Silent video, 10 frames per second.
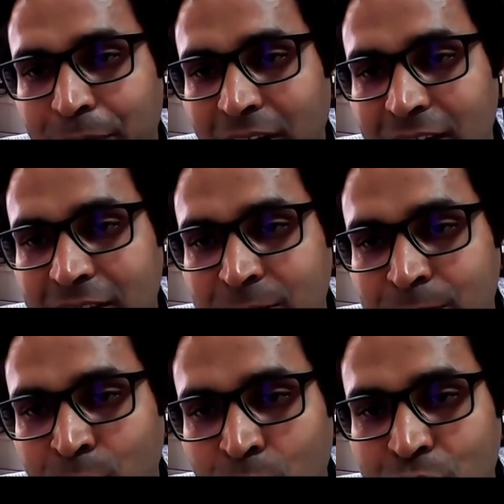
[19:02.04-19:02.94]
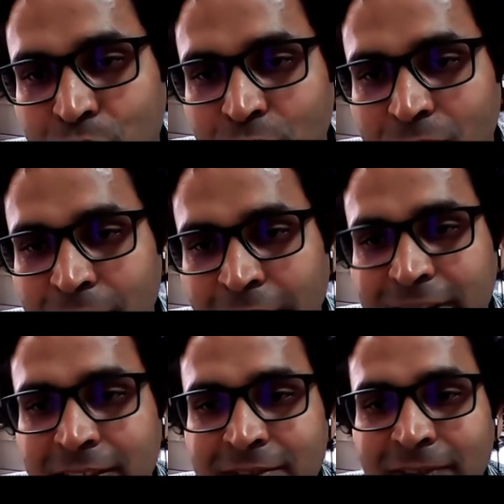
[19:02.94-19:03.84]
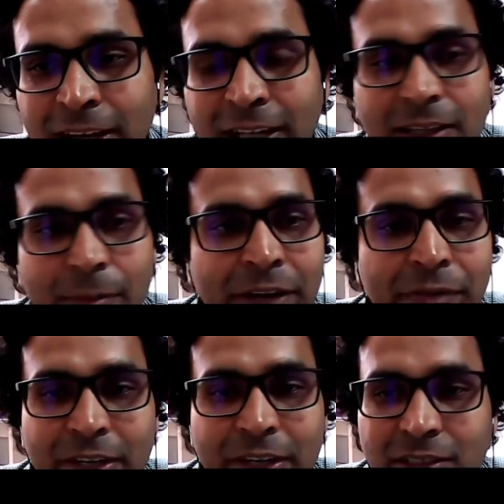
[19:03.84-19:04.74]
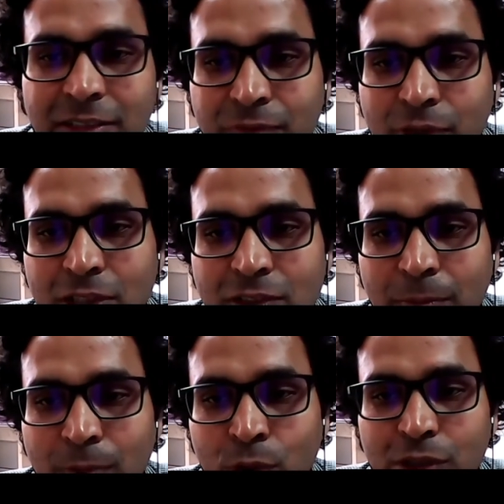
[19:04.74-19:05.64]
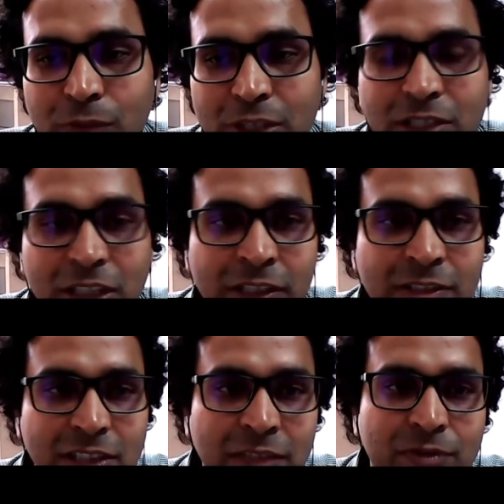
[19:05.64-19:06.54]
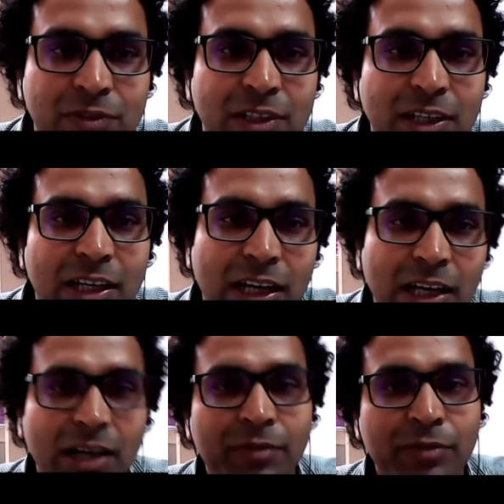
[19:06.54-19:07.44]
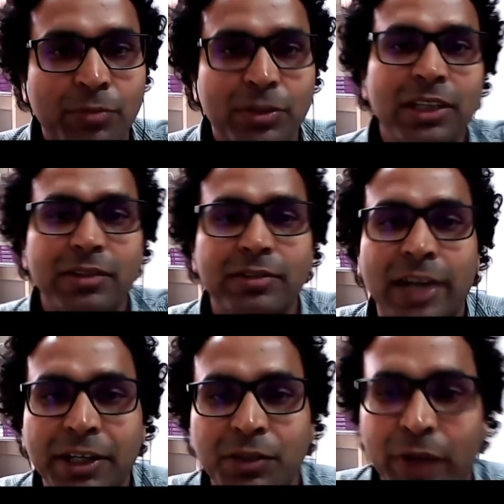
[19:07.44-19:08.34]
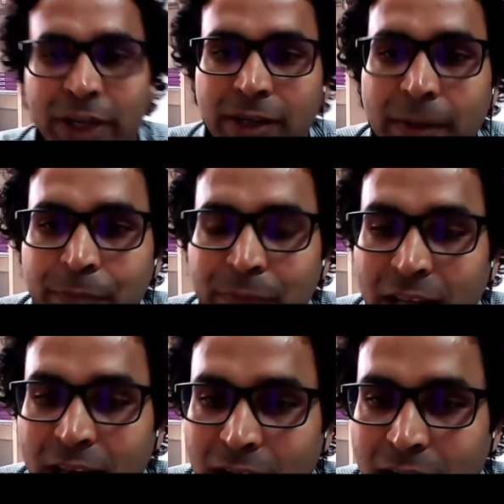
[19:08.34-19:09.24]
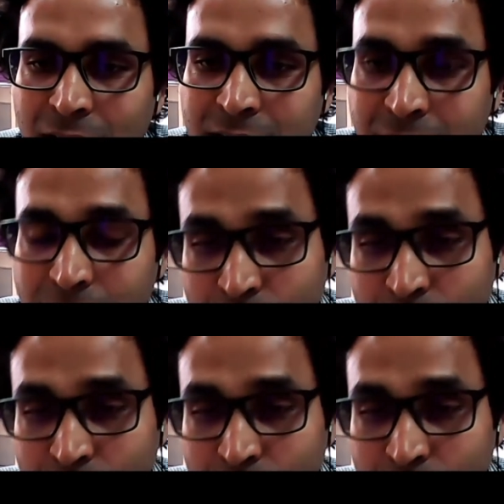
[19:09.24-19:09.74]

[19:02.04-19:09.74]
is promotion of Greater Israel the main reason for the support which he receives from the right wing. There was